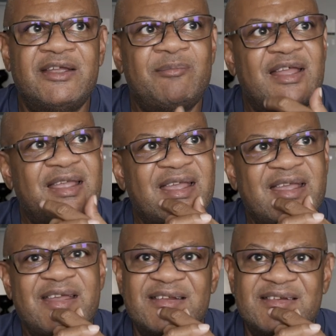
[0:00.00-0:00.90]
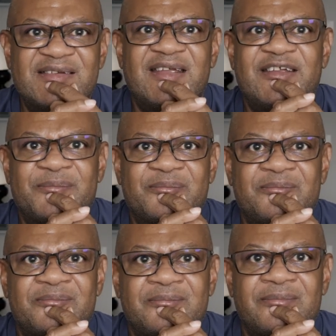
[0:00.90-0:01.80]
I'm like, hang on a second.
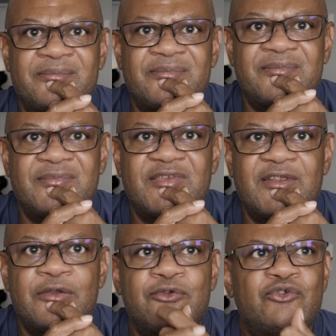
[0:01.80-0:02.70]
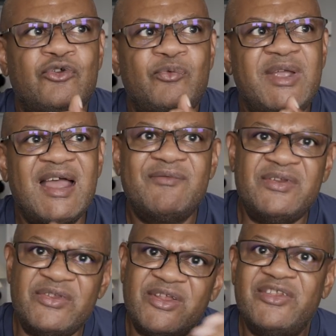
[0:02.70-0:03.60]
So we have
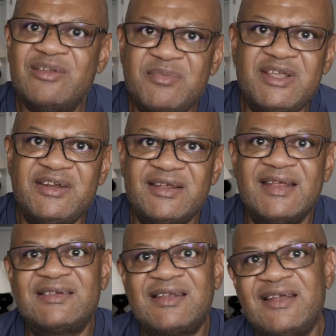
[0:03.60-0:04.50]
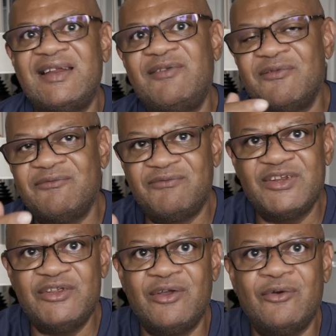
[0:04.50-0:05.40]
another media that's kind of like for
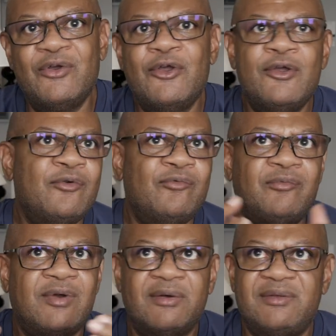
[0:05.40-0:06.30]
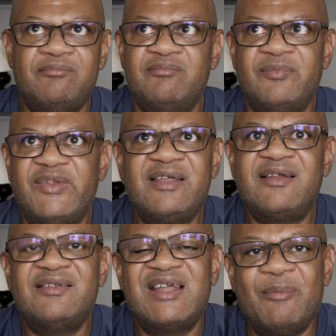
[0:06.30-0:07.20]
video.
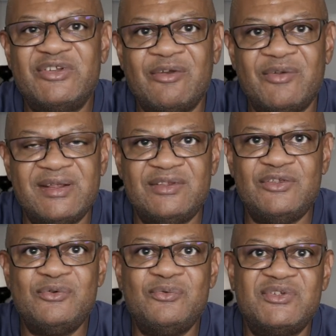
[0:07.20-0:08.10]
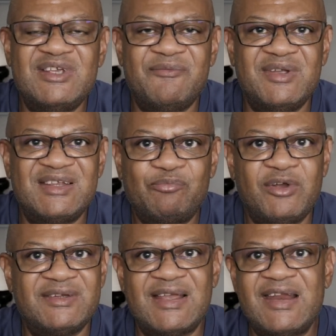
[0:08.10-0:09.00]
Nikon cameras already knew CF
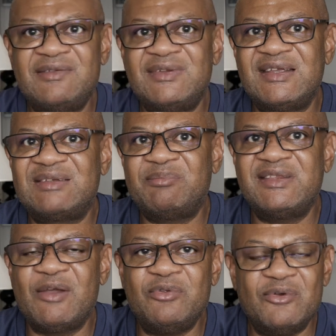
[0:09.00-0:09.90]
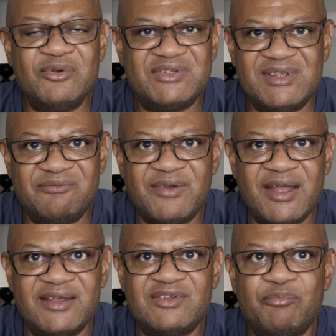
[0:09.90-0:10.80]
Express. I didn't expect that would go to
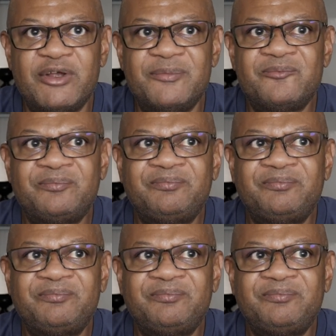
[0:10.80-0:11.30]
CFast, but